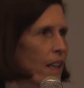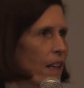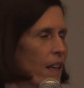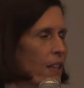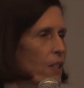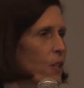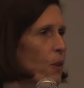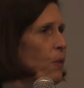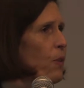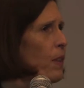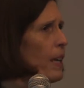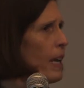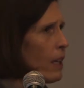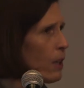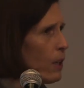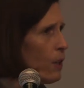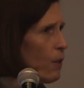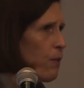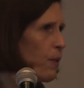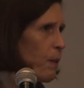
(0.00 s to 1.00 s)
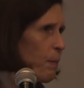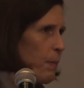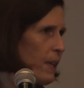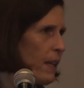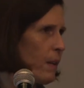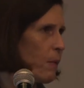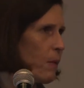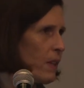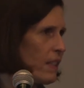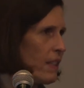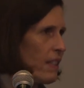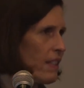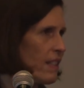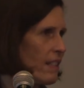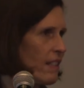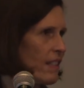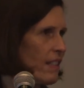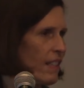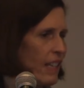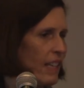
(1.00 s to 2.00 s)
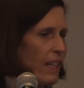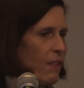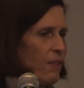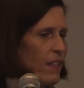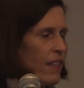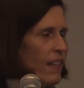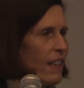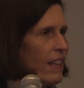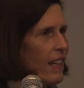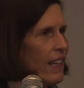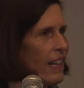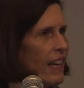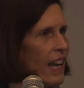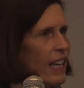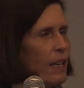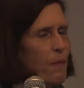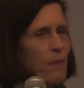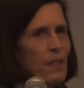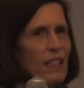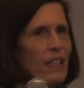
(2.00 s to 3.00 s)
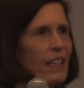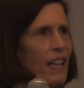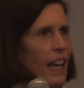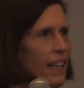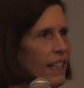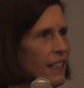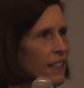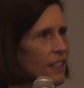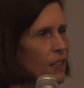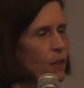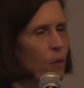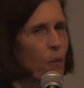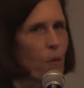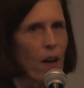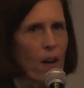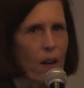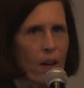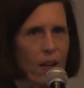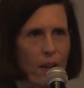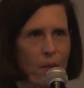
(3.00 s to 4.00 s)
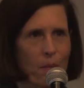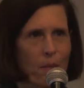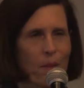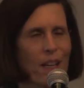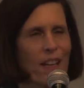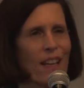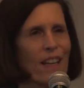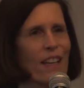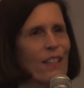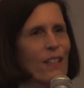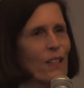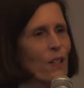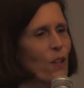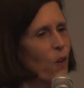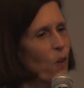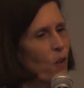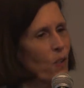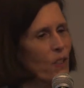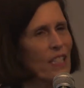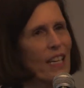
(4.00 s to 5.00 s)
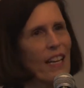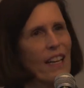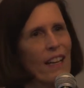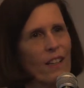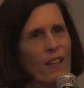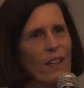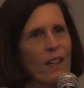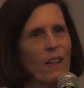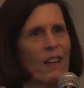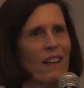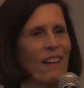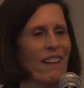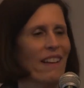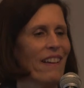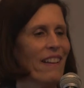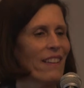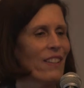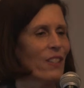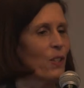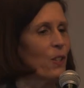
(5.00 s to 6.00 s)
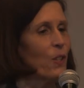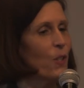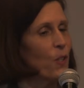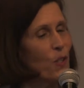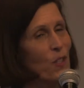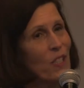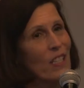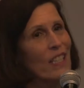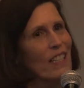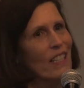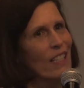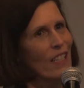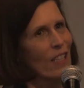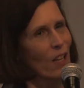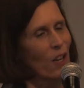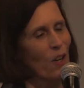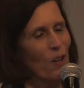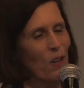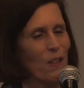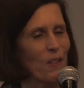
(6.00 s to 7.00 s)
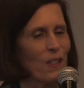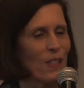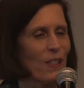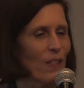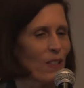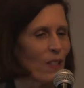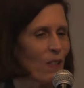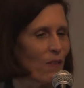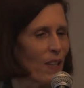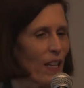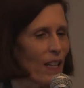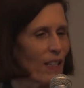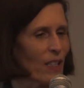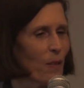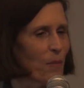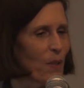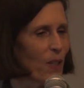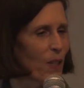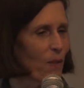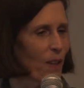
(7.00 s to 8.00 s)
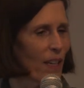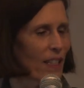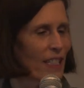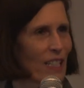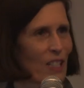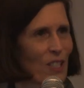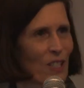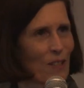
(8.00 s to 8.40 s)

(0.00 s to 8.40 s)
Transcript: So thank you for being with us this evening, and I am delighted to welcome Nicole Taylor, the new CEO of the Silicon Valley Community Foundation.